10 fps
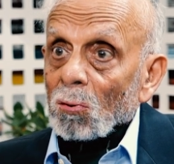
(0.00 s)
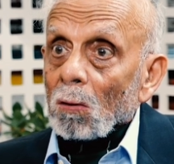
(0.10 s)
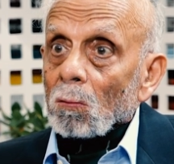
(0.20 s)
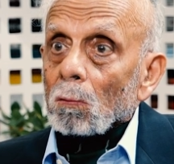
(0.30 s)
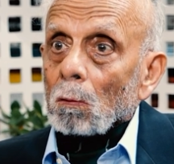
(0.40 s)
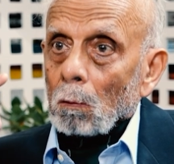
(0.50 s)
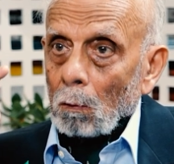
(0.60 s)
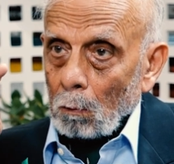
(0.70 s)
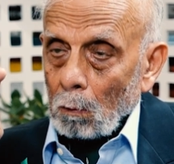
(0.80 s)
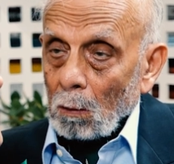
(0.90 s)
He says,
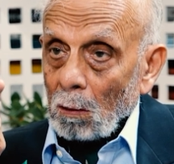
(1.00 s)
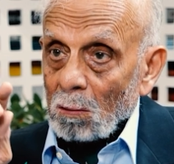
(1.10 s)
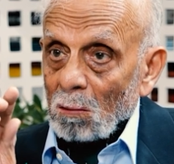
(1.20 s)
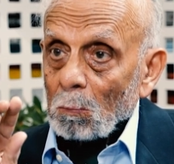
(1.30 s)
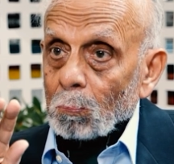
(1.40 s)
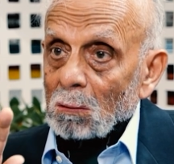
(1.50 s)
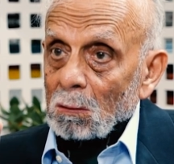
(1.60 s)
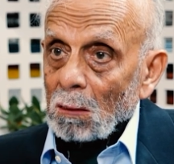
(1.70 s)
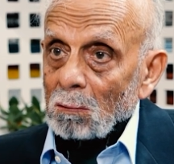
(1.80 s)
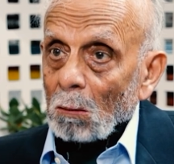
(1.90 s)
sets a
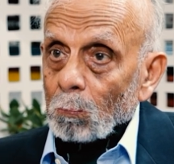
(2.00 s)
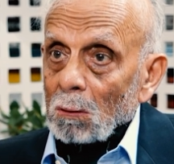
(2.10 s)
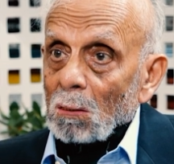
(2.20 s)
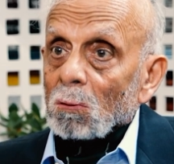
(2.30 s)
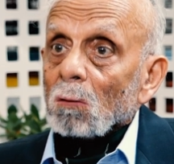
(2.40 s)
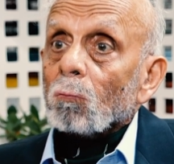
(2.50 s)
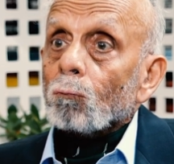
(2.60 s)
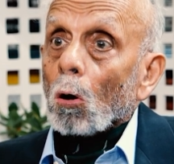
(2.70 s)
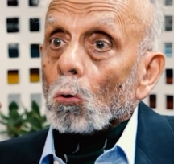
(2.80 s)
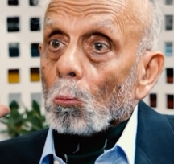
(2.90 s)
personal example, he says,
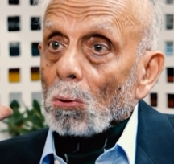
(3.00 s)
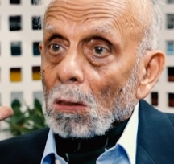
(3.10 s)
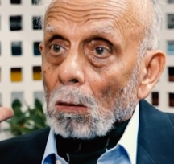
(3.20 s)
"Follow me,